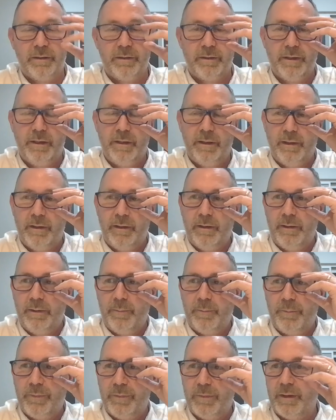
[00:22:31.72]
in, and
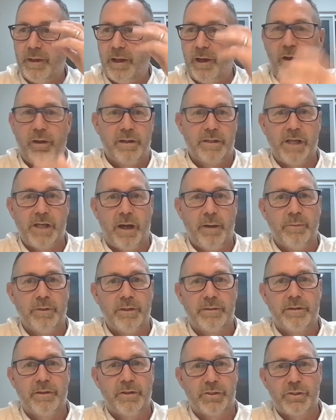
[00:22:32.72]
a lot of the
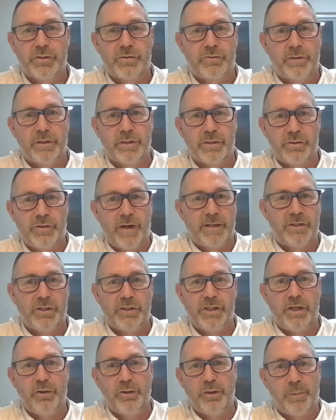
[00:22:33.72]
time the, the, the
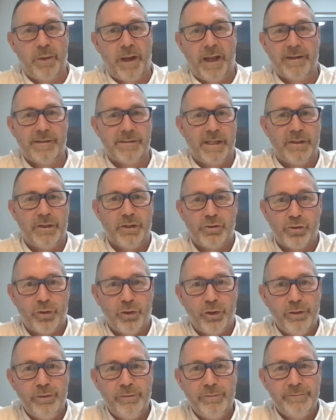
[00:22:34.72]
strategy or the plan is in
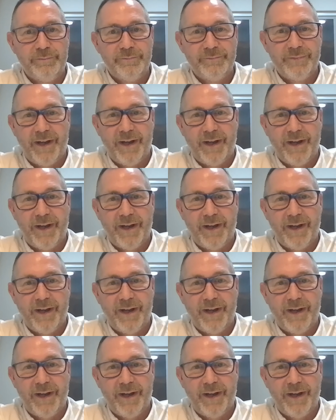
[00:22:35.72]
the drawer.